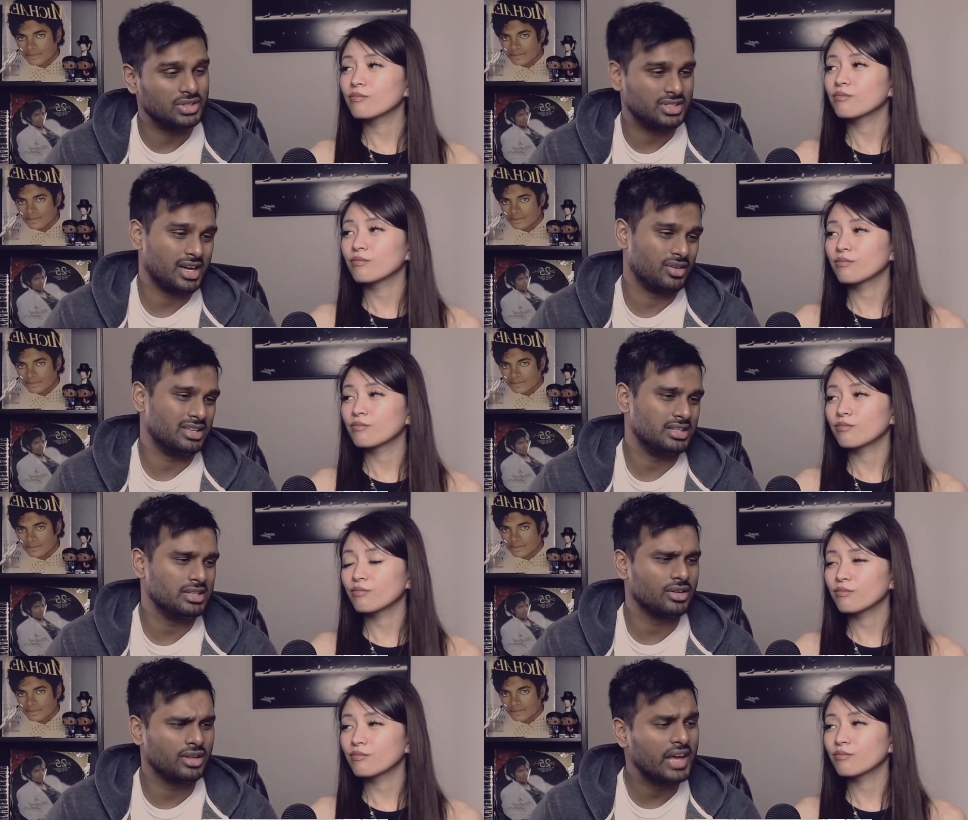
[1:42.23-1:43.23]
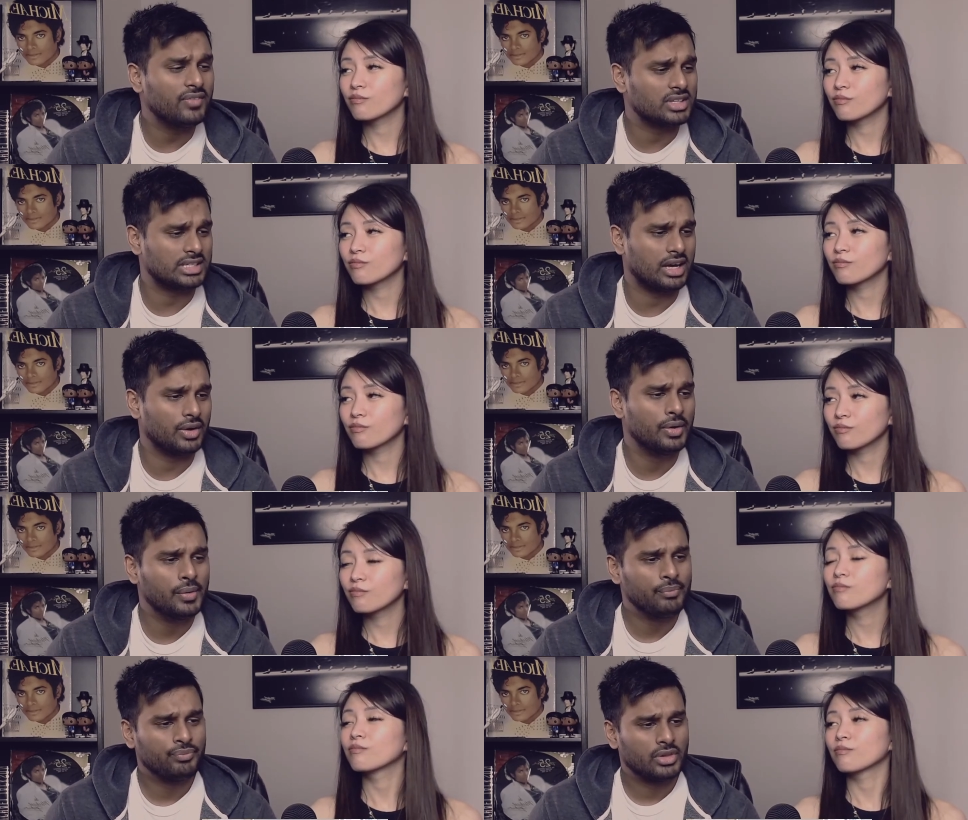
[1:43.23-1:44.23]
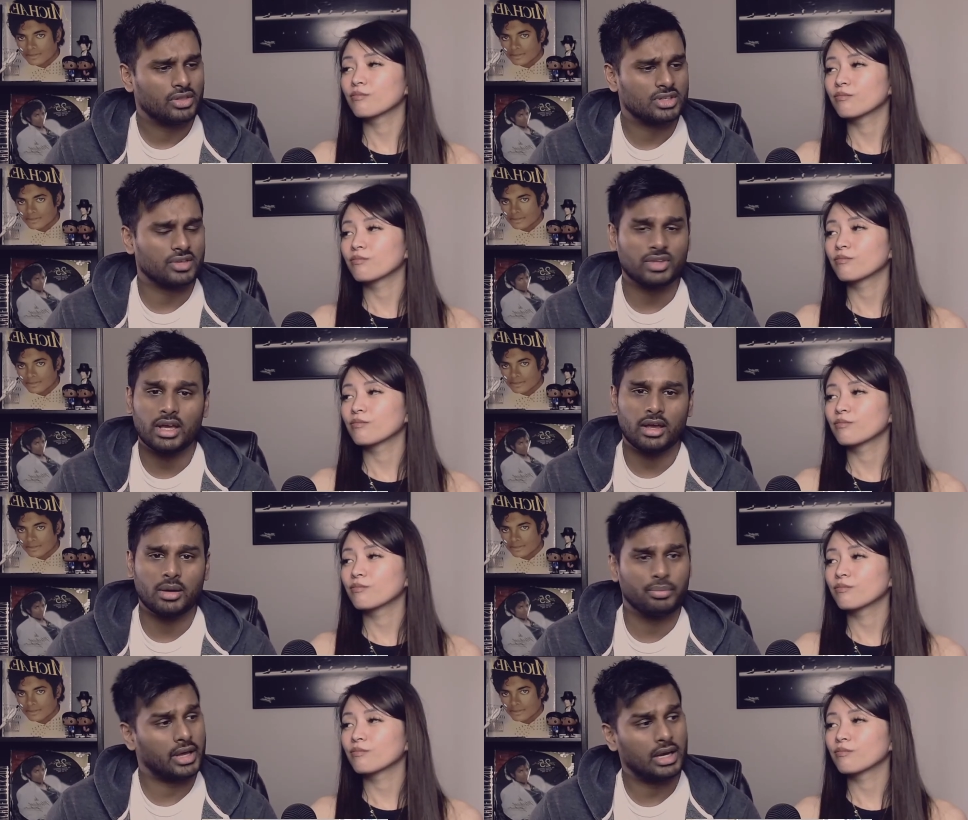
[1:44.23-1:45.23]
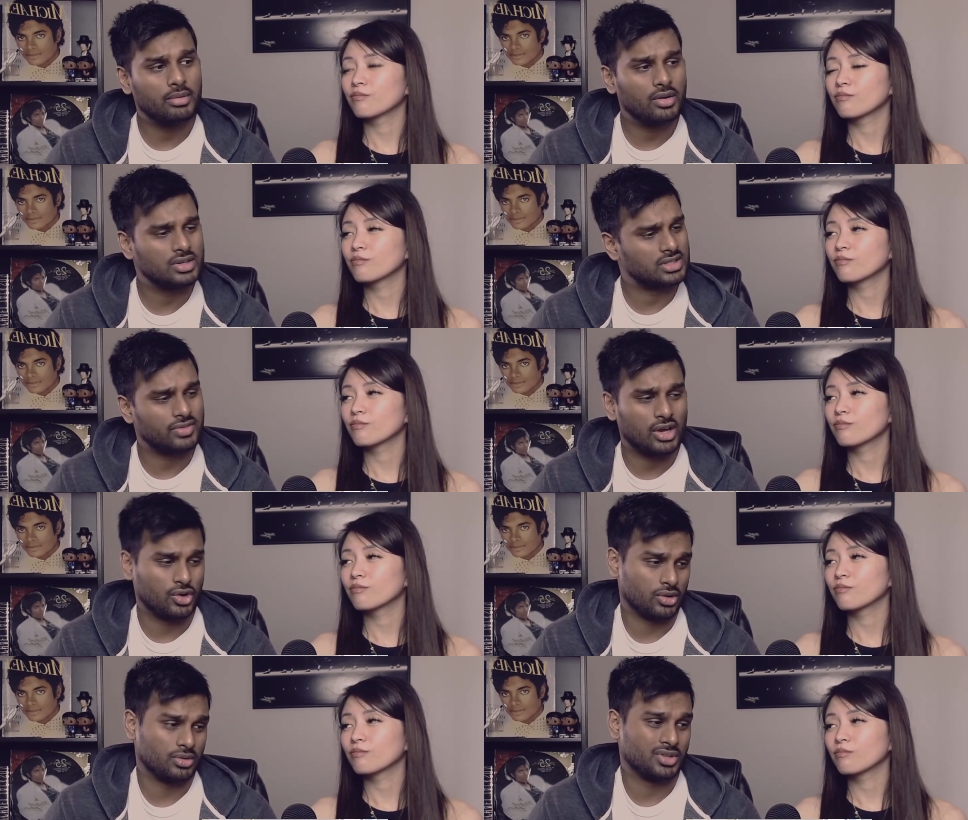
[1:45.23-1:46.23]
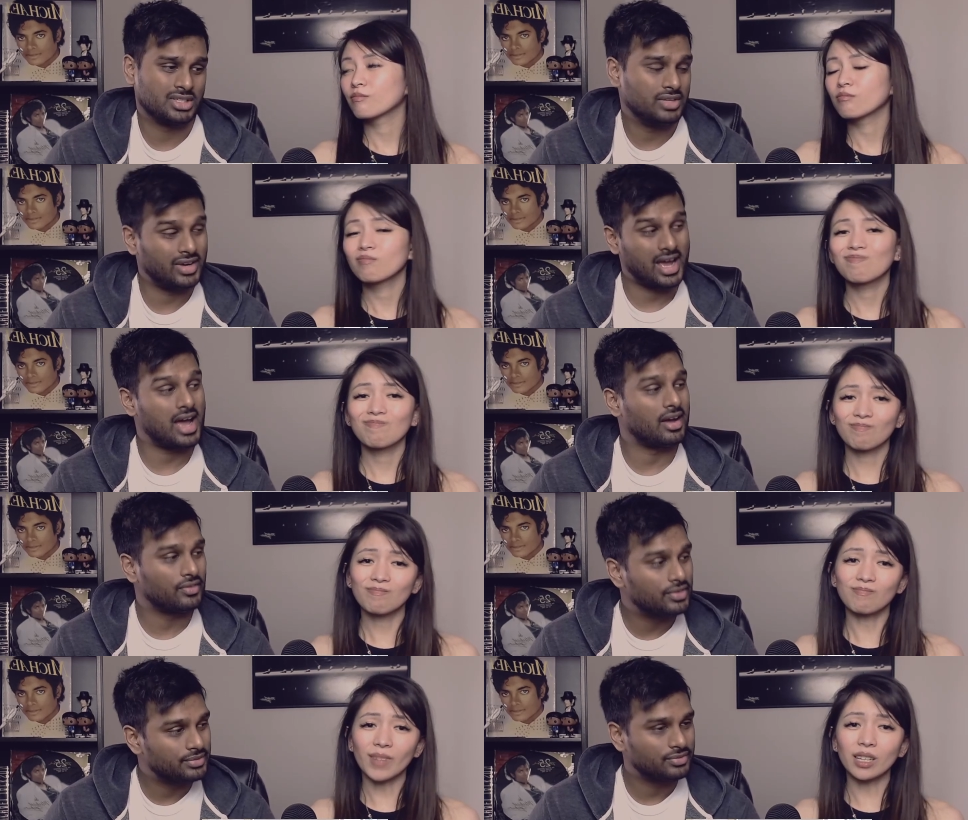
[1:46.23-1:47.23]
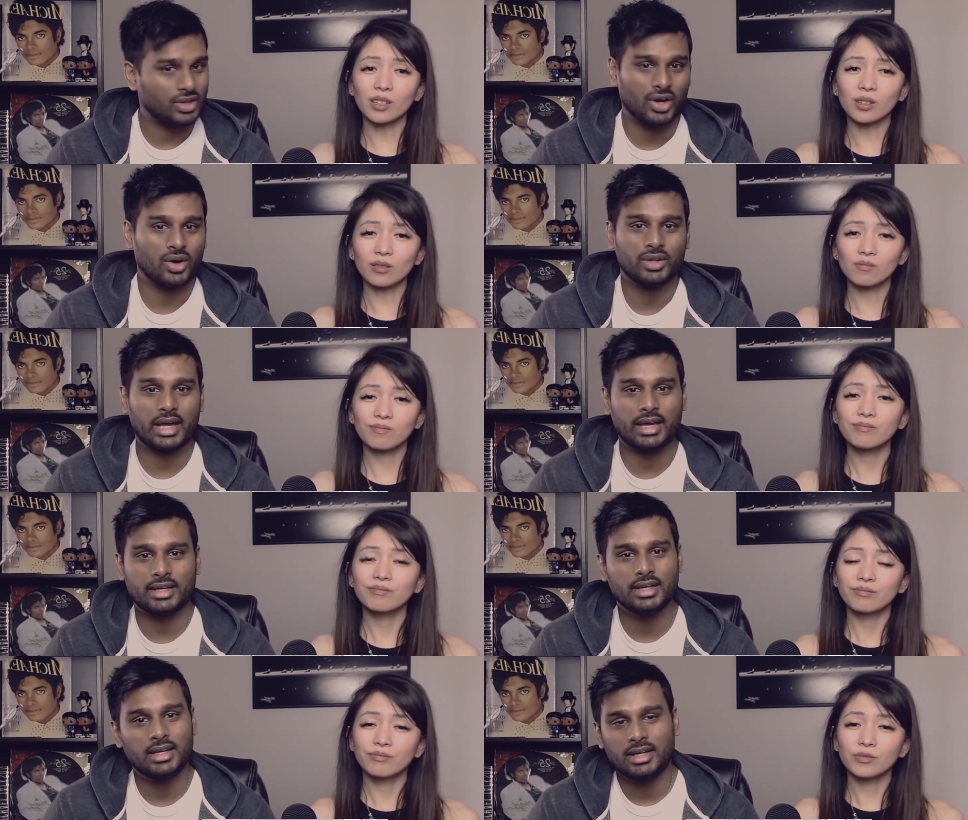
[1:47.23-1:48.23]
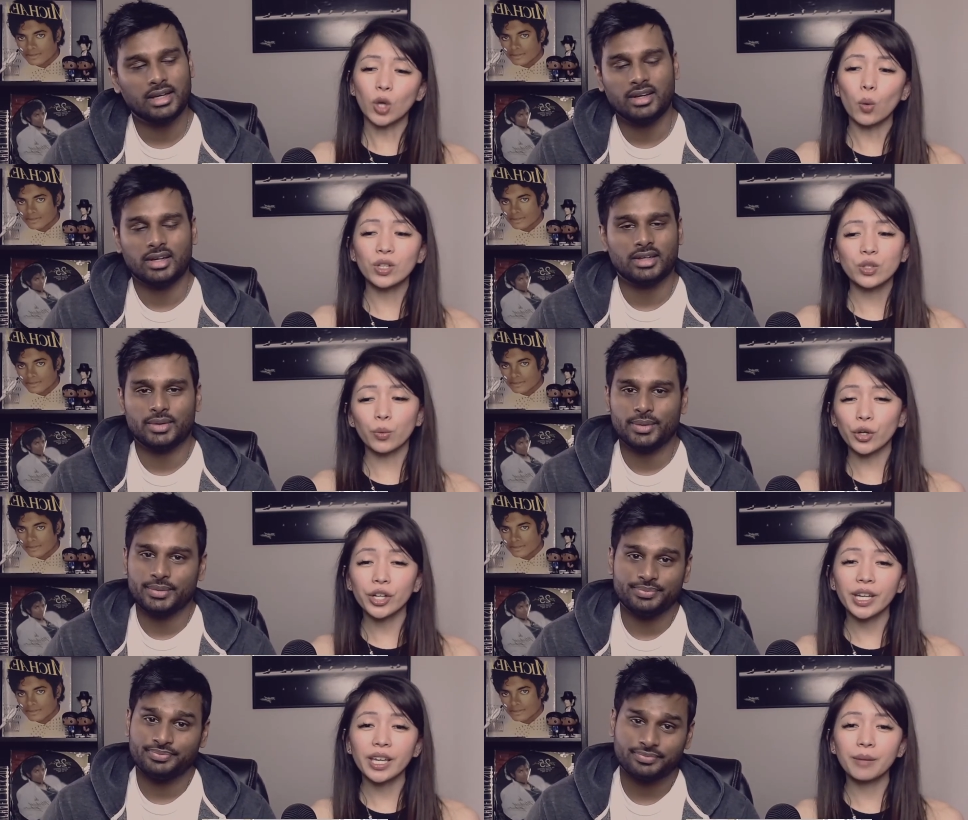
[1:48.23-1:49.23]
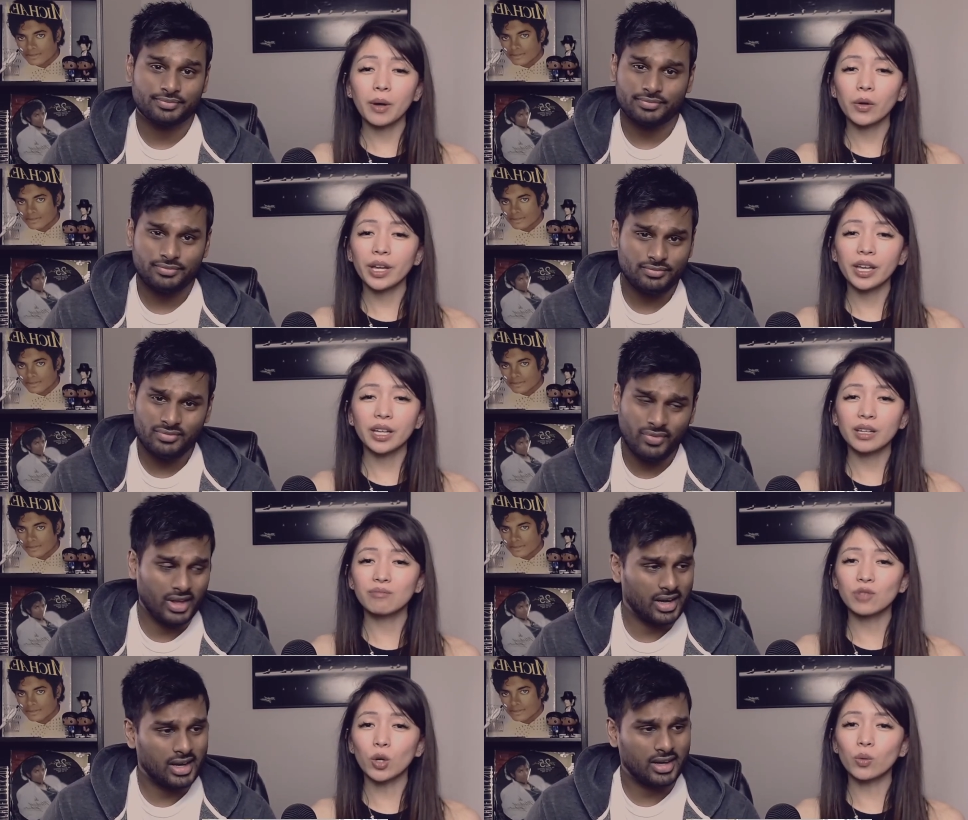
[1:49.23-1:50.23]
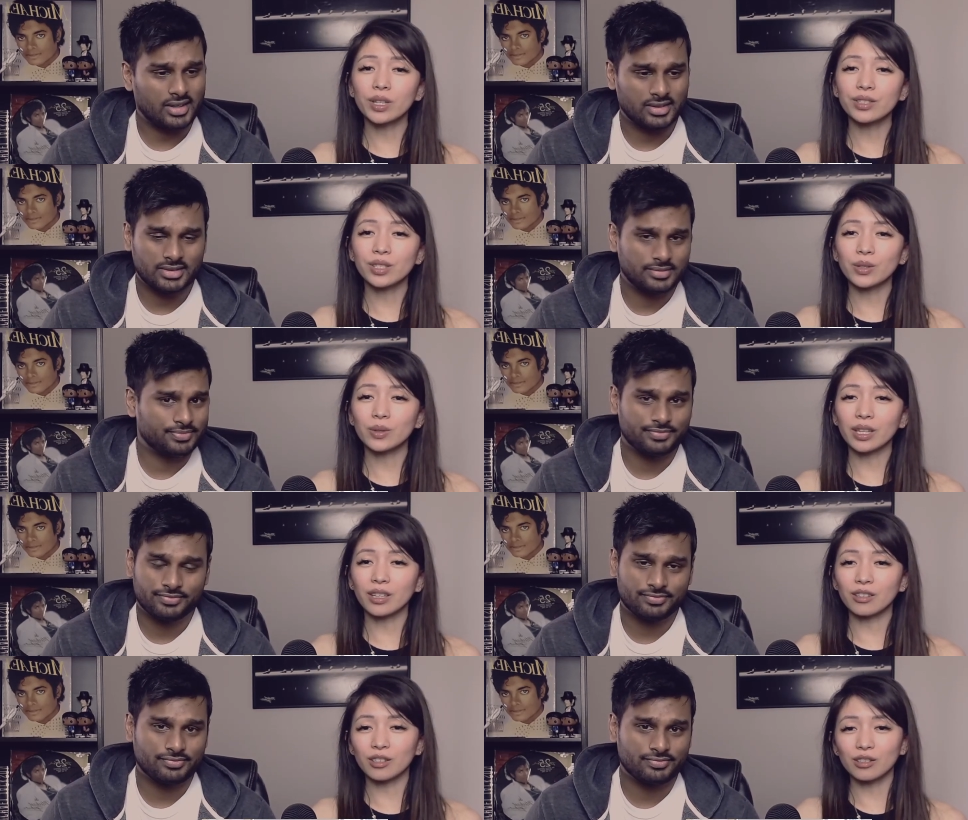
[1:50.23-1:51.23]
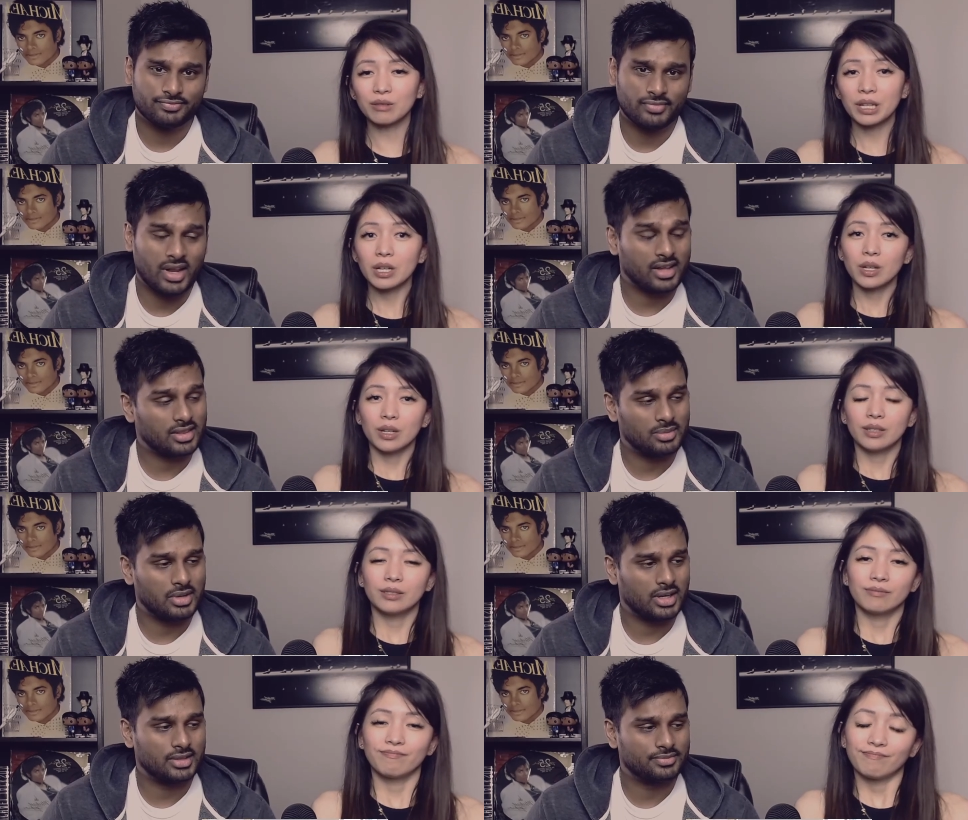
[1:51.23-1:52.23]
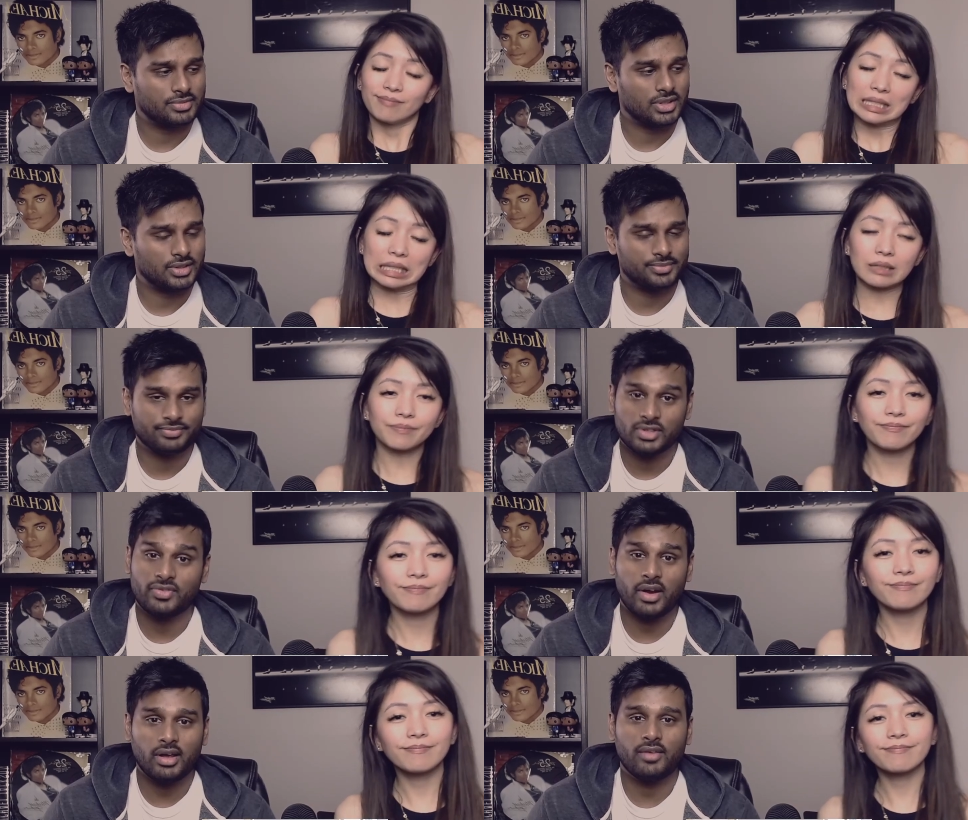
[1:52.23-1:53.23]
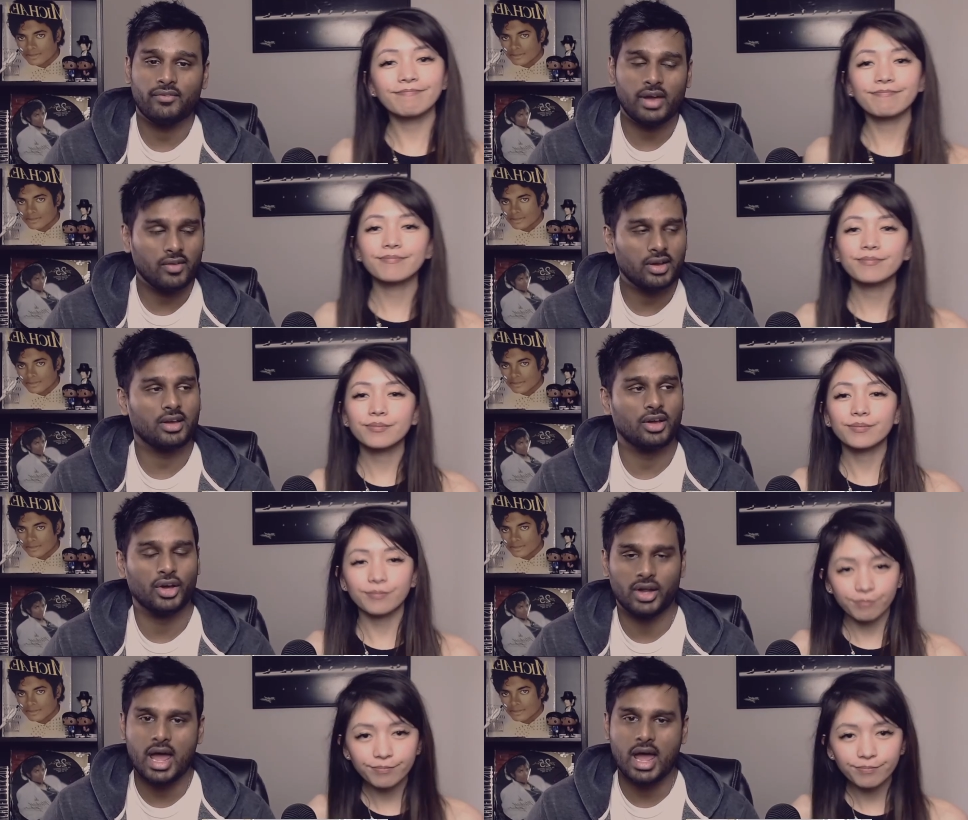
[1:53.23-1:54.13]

Speaker 1: see how easy their life is and how the stuff they complain about is stuff that Kotaro doesn't even have. I know. You know? Like
Speaker 2: no one to worry about him yeah. no one to like you know
Speaker 1: nothing man so yeah. it's very very good